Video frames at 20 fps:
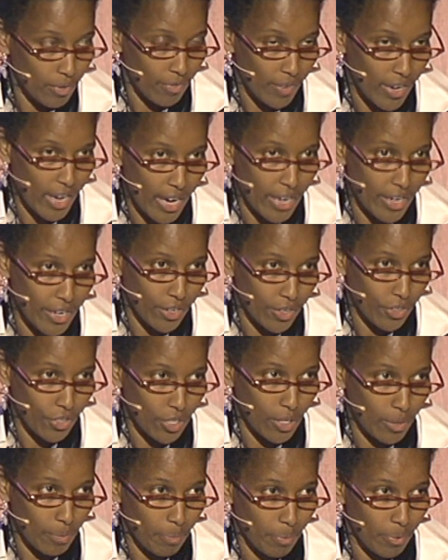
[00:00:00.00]
of
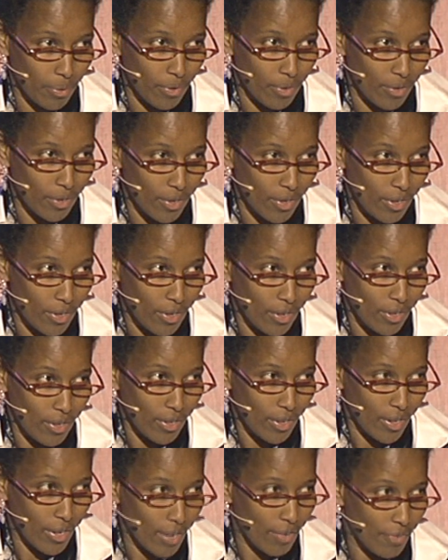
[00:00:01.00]
guardianship,
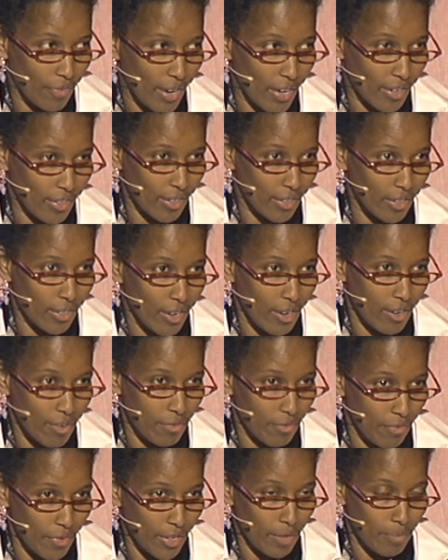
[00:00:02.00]
a fact that
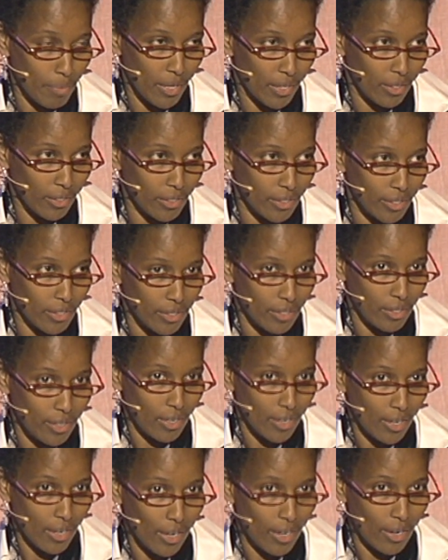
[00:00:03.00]
females
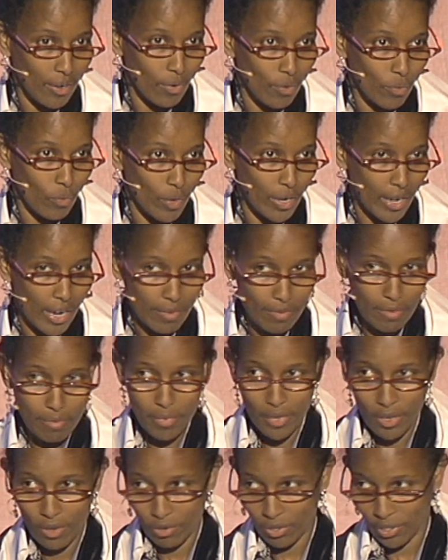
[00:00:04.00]
will never
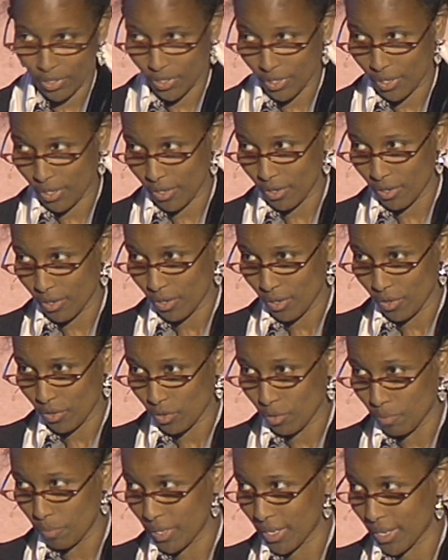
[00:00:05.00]
be considered
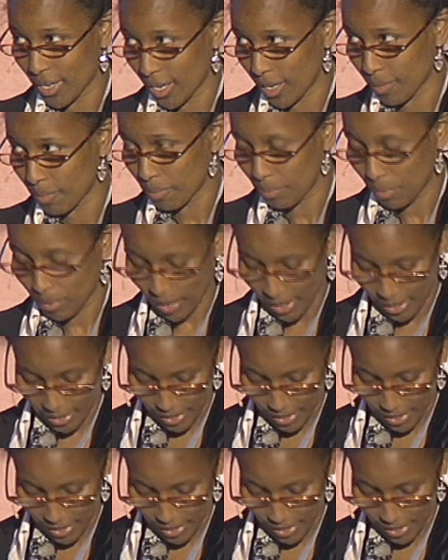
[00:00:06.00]
to be capable